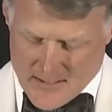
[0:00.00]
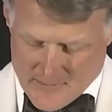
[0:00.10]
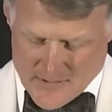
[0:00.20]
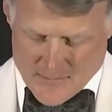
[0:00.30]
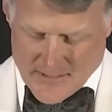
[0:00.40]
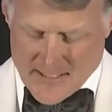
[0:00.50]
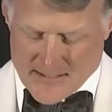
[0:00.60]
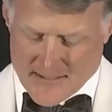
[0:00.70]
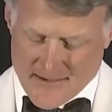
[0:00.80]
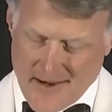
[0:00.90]
Ms. McKee
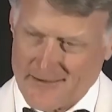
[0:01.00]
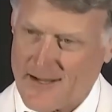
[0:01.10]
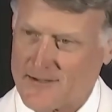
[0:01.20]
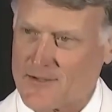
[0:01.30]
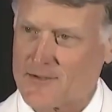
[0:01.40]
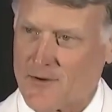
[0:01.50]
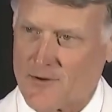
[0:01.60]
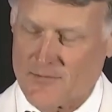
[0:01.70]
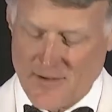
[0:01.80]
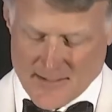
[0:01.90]
did not get to
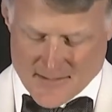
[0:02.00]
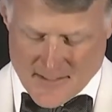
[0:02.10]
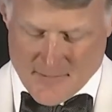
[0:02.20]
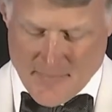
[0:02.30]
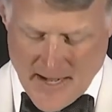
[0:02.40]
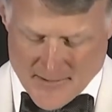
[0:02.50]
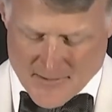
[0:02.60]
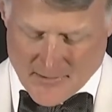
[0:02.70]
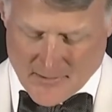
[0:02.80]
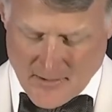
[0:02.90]
serve as the
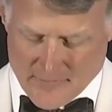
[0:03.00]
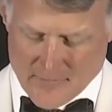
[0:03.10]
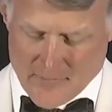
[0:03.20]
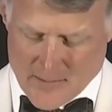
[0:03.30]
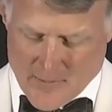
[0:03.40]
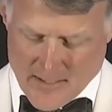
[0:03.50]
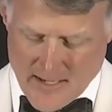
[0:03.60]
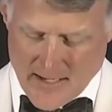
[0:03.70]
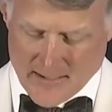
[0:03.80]
ambassador of the VBA